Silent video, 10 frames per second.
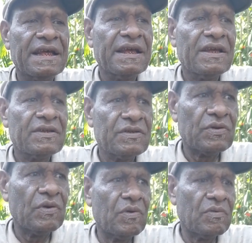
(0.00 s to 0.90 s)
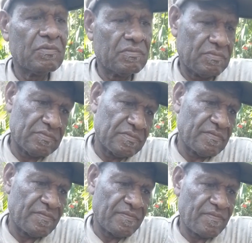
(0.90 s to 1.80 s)
So,
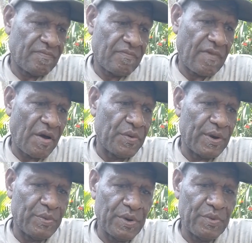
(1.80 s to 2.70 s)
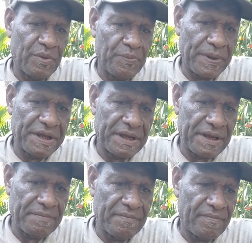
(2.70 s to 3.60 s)
yeah, we will pay them
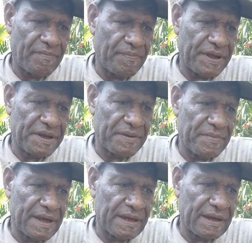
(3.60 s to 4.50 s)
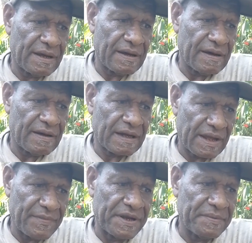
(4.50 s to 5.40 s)
at
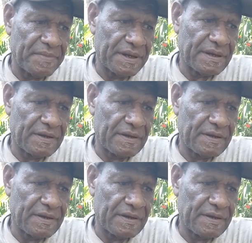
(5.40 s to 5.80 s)
Kamanimbit to